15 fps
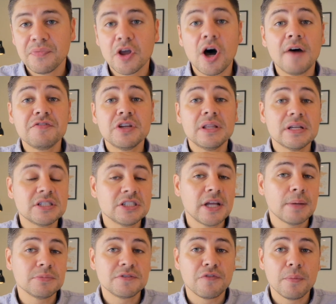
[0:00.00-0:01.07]
Often this
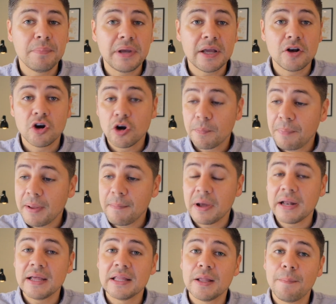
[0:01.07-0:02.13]
stems from being hurt by
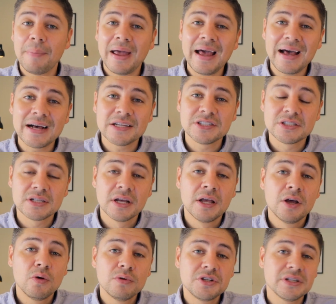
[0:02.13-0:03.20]
money in the past,
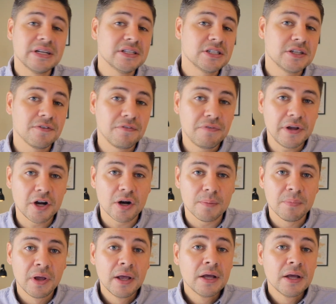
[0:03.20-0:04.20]
which leads to fear.